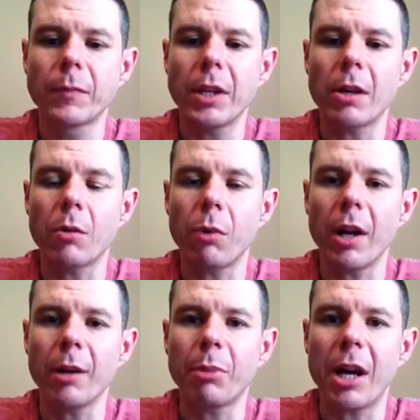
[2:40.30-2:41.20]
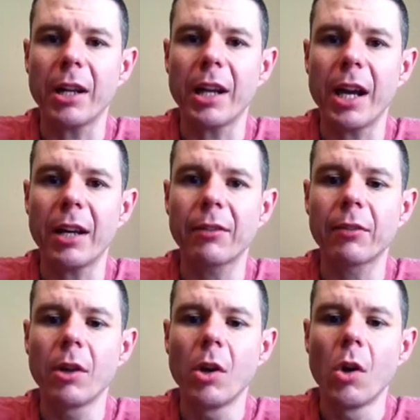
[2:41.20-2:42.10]
you know, running podcasts
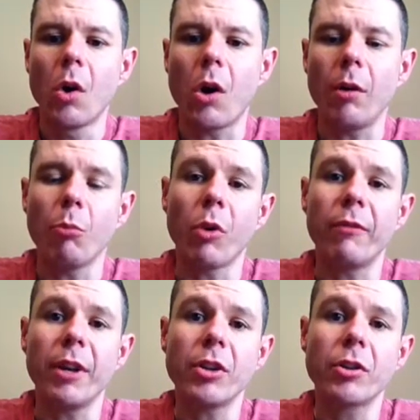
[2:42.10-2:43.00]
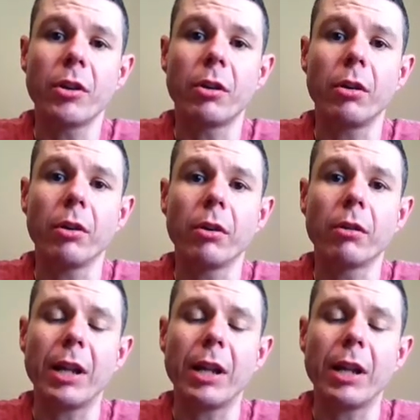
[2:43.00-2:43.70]
or motivational